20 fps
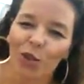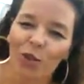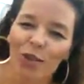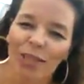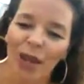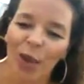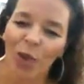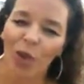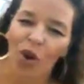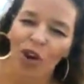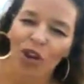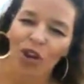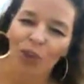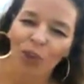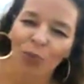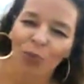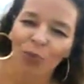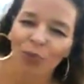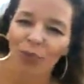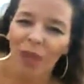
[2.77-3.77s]
Cruz. How are
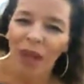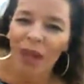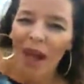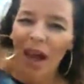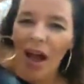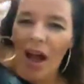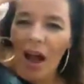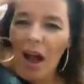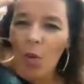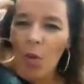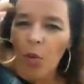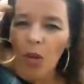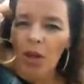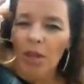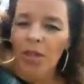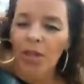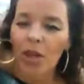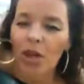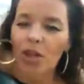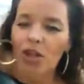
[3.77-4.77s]
you? I
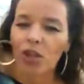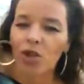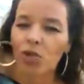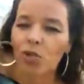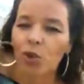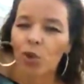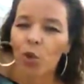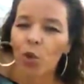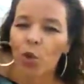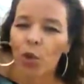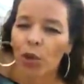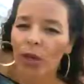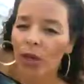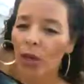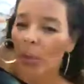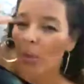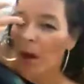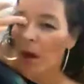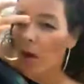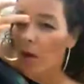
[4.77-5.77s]
want to talk to you real
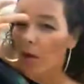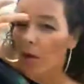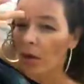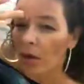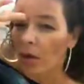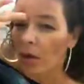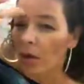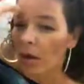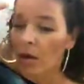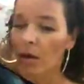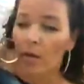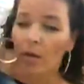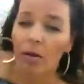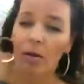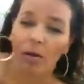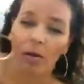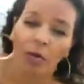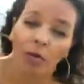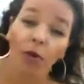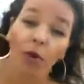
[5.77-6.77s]
quick about uh,
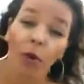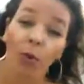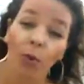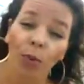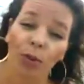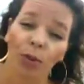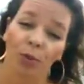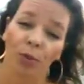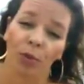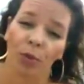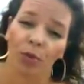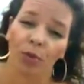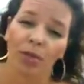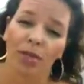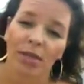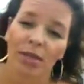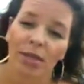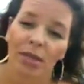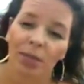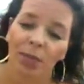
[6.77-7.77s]
verbal
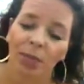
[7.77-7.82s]
abuse.